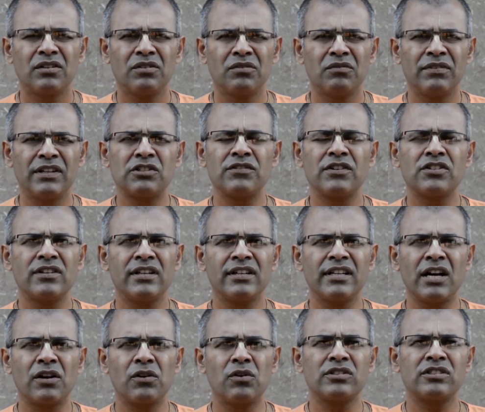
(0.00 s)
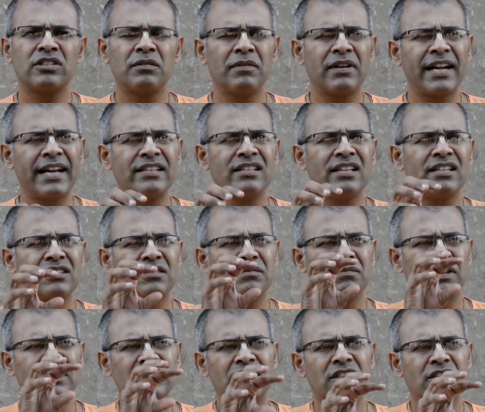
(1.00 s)
which Vishwanath Thakur summarizes,
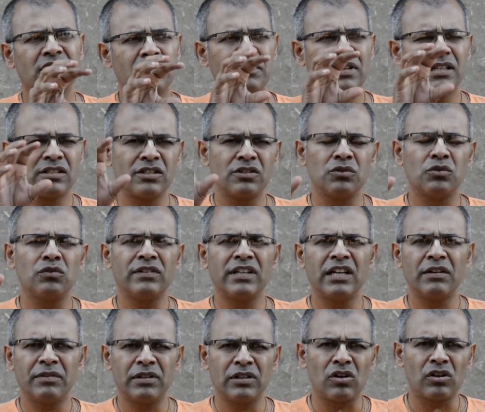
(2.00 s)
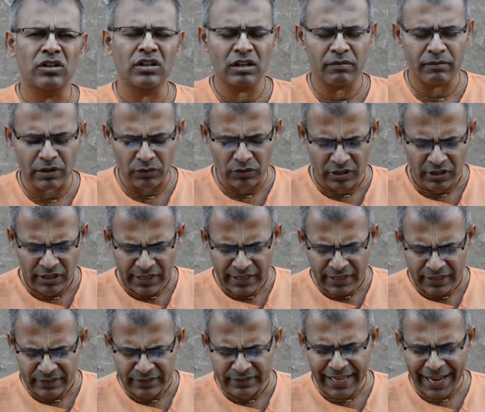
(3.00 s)
Bhakti Rasamrita Sindhu we have been talking about,
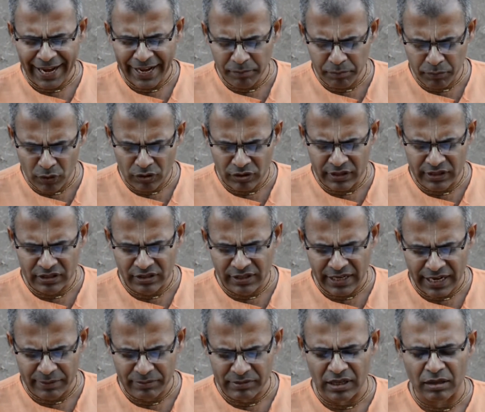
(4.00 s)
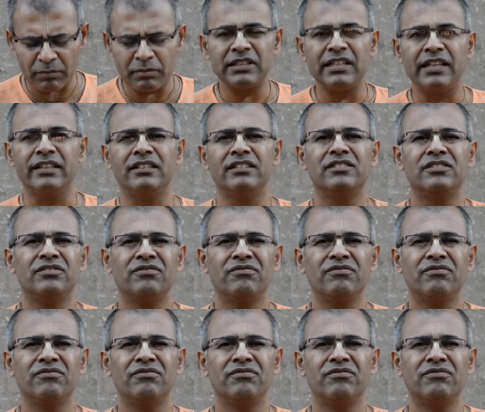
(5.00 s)
that book describes Abhidhay.